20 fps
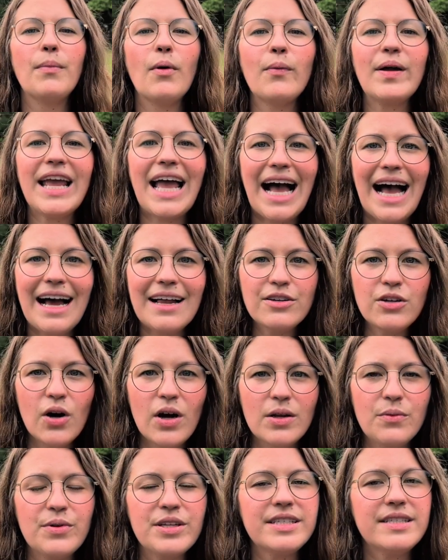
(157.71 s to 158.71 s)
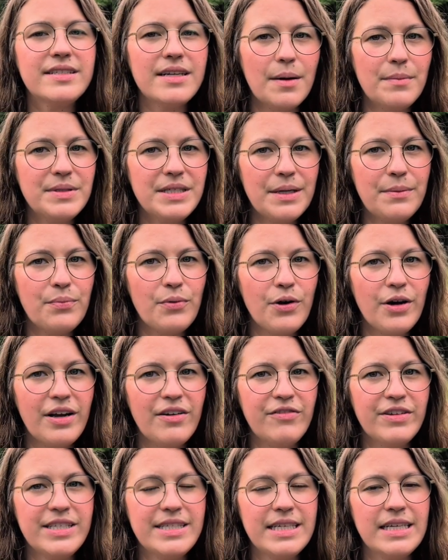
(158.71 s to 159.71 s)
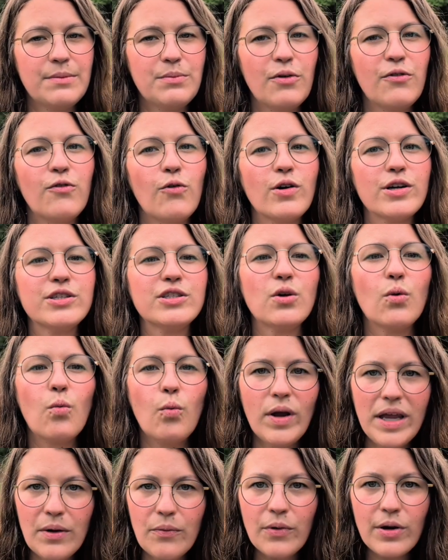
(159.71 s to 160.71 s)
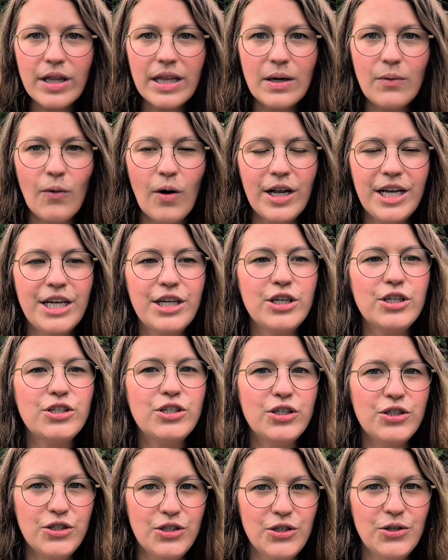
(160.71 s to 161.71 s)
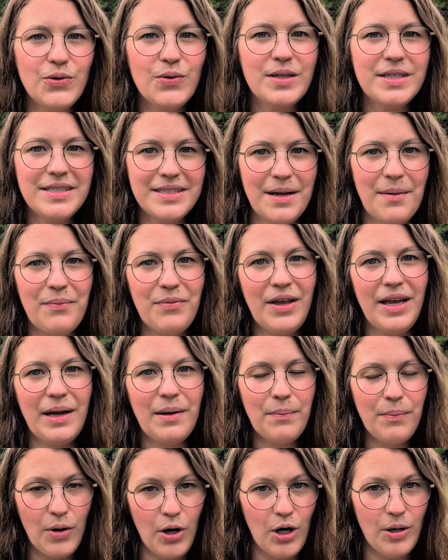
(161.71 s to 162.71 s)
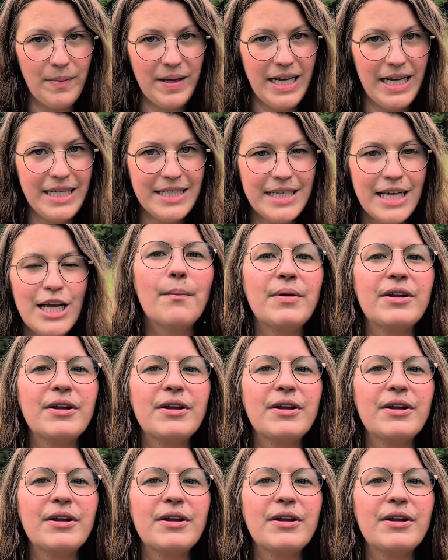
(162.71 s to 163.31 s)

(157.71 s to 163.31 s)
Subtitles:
But we had gone with some temporary fencing before, so we really wanted to do something permanent.